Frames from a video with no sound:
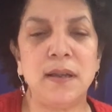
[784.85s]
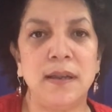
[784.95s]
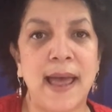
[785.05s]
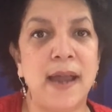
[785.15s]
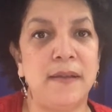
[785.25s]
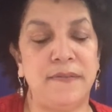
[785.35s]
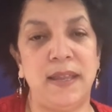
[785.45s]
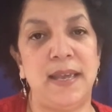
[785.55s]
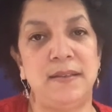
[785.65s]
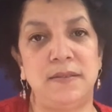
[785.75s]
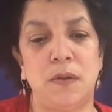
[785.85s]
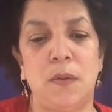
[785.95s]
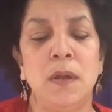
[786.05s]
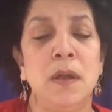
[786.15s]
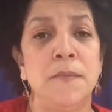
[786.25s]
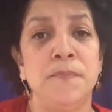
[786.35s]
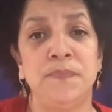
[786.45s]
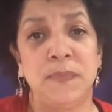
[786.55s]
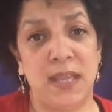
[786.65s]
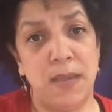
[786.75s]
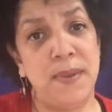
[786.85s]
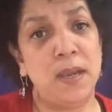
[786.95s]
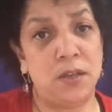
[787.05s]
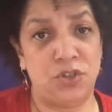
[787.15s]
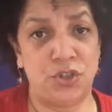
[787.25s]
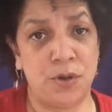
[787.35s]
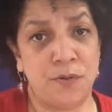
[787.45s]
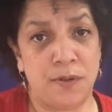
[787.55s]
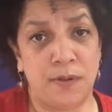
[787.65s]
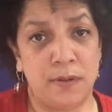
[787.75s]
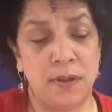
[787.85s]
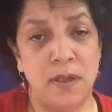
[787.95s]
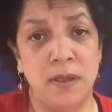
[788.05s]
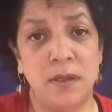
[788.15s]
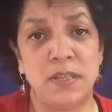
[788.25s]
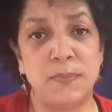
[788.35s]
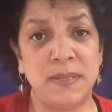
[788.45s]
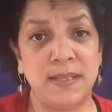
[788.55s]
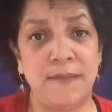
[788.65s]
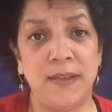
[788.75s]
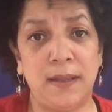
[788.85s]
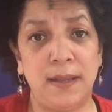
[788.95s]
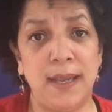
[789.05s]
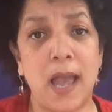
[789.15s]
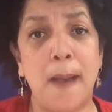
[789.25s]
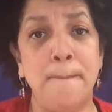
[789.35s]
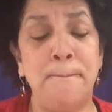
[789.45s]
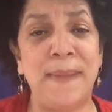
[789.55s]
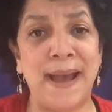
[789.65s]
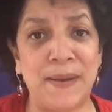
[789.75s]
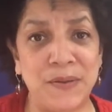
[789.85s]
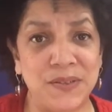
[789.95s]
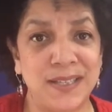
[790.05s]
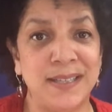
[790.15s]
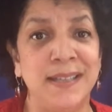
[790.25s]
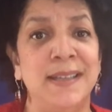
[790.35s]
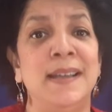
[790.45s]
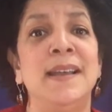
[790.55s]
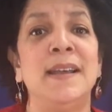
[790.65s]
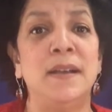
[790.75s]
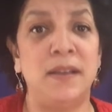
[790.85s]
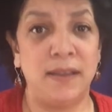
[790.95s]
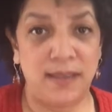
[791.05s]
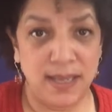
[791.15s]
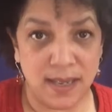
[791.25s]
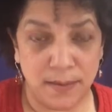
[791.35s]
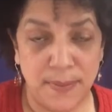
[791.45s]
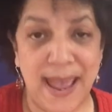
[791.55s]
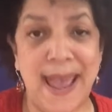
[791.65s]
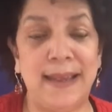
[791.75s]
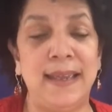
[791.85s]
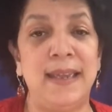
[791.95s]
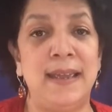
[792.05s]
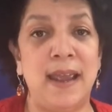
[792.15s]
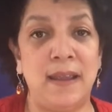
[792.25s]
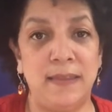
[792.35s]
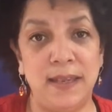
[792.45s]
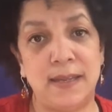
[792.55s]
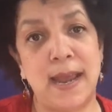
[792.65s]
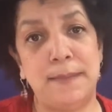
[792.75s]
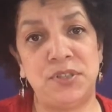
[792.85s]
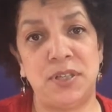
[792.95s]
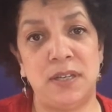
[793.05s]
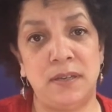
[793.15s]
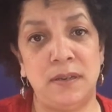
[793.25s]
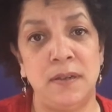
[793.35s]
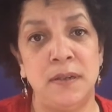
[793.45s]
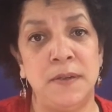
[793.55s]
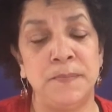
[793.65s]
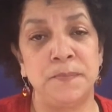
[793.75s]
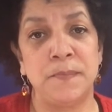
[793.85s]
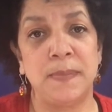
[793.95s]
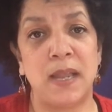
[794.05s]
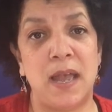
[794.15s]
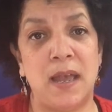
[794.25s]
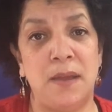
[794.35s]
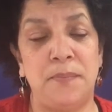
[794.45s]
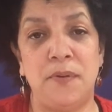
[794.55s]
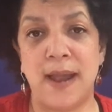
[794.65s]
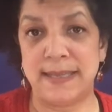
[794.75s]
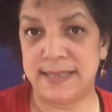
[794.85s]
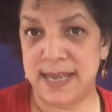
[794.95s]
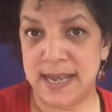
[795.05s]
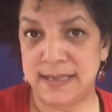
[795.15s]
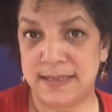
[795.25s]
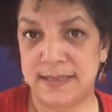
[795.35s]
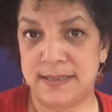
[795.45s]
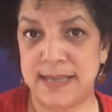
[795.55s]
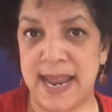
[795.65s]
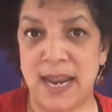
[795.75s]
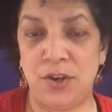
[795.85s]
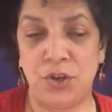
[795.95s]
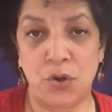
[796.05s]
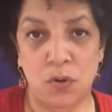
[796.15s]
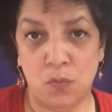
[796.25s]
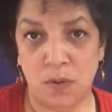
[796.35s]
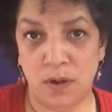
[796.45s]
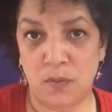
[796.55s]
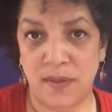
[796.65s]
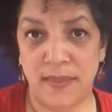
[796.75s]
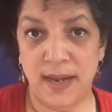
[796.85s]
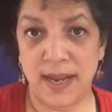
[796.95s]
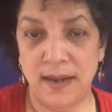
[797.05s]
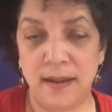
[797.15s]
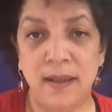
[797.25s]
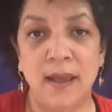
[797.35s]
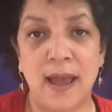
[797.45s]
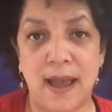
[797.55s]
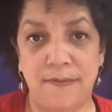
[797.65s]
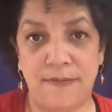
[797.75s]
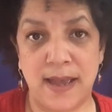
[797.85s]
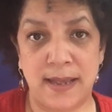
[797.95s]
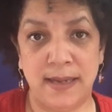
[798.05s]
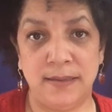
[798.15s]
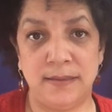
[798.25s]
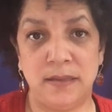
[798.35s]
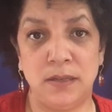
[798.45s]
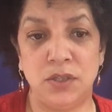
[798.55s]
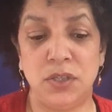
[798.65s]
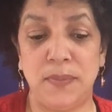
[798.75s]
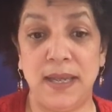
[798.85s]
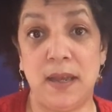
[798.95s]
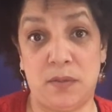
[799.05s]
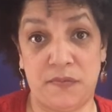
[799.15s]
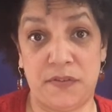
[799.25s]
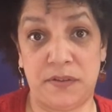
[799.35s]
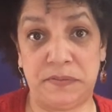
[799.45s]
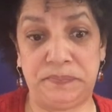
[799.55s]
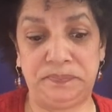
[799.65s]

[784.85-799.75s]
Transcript: lot of things. So keeping a journal specifically about the unpacking and the adoption process and your work within it, I find to be helpful.